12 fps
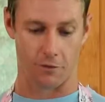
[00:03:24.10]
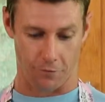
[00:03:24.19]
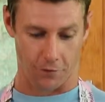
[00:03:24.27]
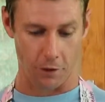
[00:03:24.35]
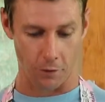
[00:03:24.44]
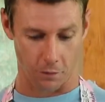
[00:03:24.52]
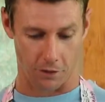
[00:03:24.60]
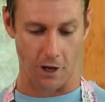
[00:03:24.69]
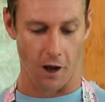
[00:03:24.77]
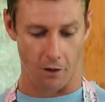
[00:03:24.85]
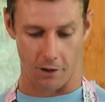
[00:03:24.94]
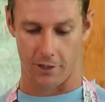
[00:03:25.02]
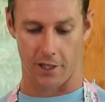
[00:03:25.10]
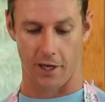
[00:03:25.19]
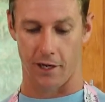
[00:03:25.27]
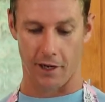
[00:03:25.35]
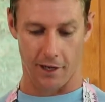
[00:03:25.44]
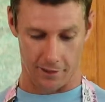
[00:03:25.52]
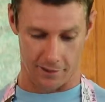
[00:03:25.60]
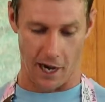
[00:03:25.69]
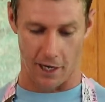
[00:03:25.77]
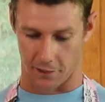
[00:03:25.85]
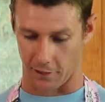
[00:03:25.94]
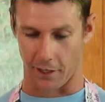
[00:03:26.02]
is filled with collagen and is
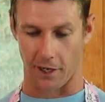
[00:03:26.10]
actually